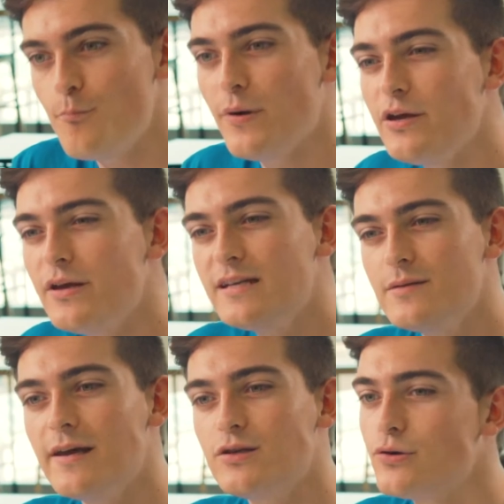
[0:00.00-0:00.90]
but you need to
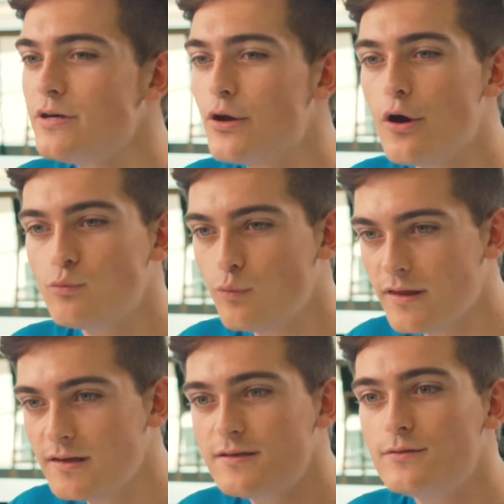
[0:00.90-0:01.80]
make sure you know
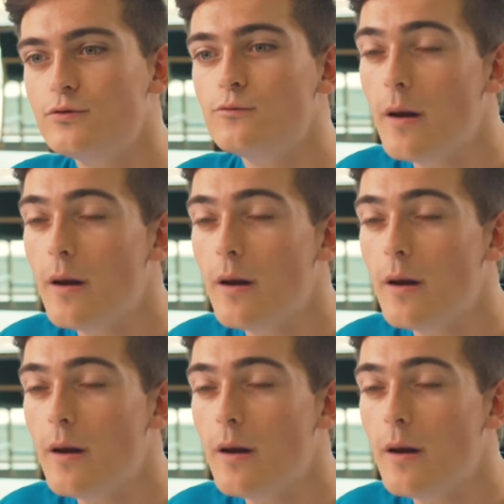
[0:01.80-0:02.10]
whether to do